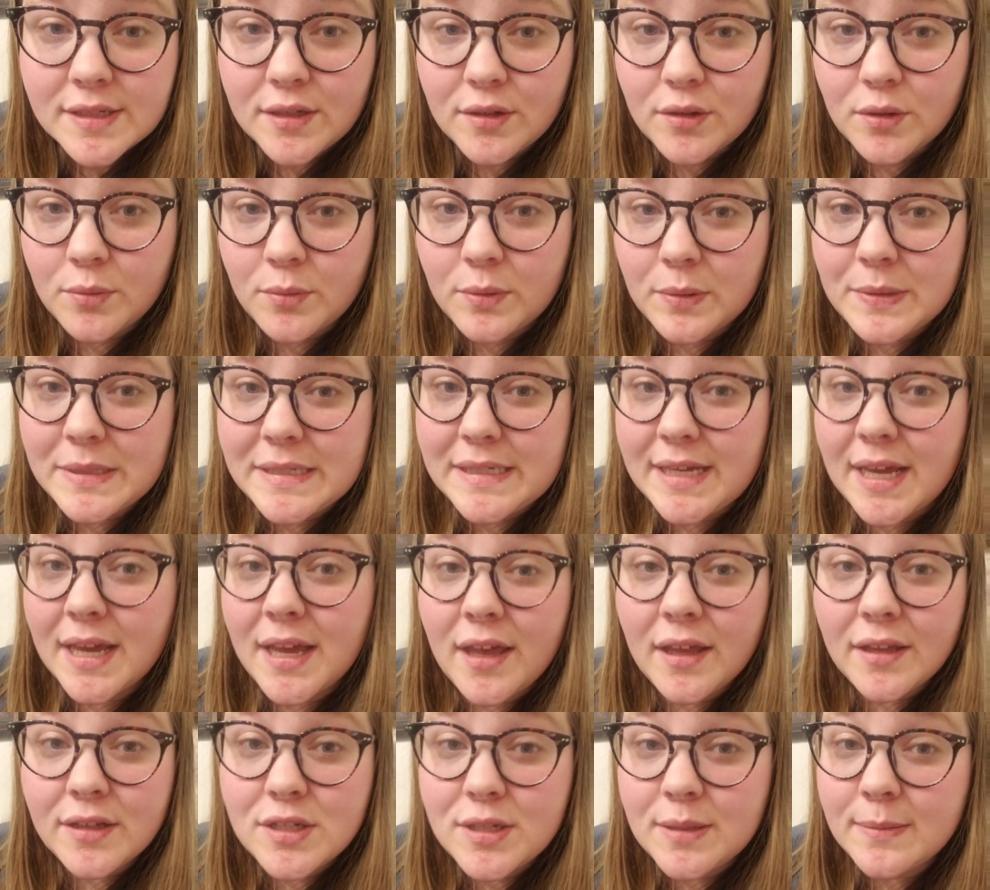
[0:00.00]
When we say
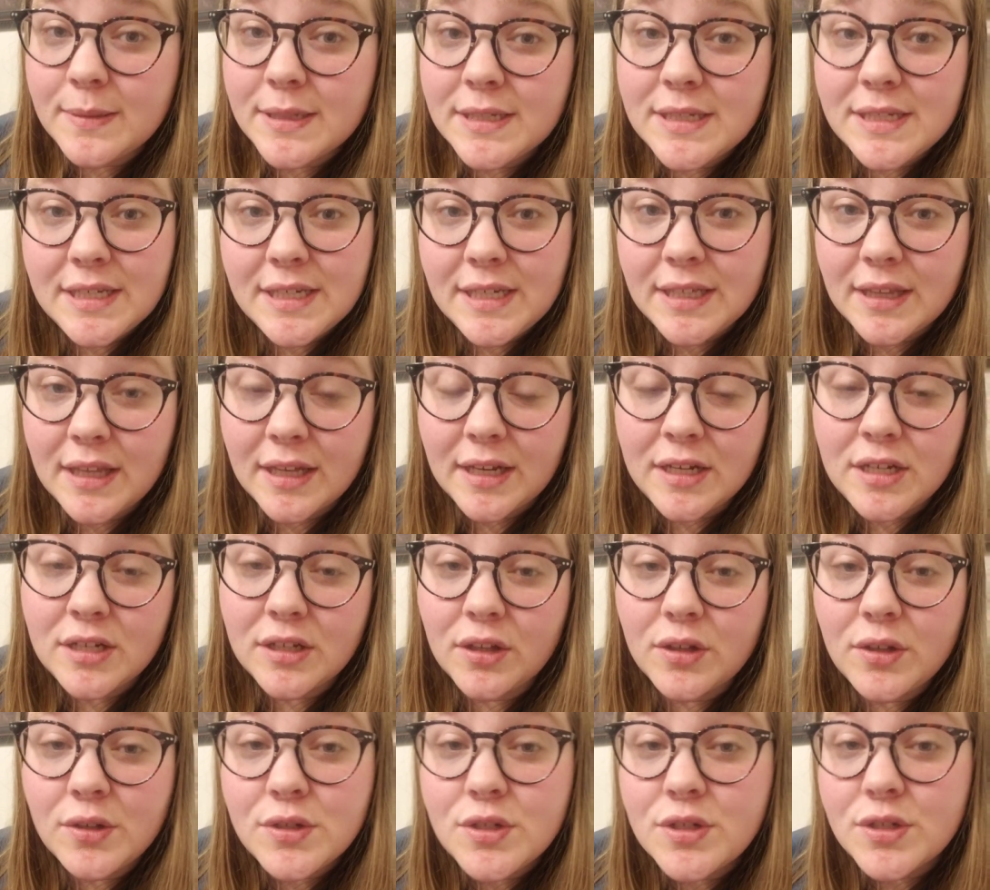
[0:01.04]
LGBT, that includes